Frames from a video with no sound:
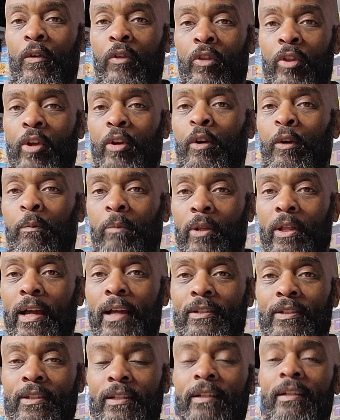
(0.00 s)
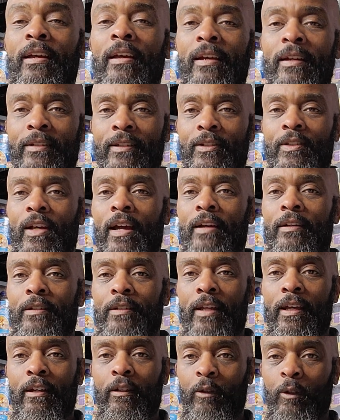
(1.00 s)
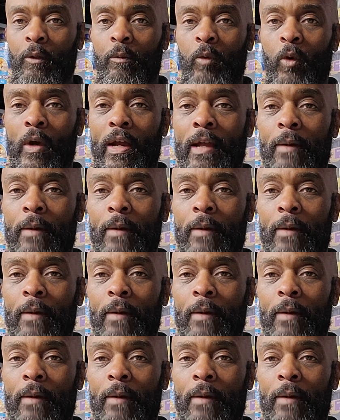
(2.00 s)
thicker plastic designed to take a little more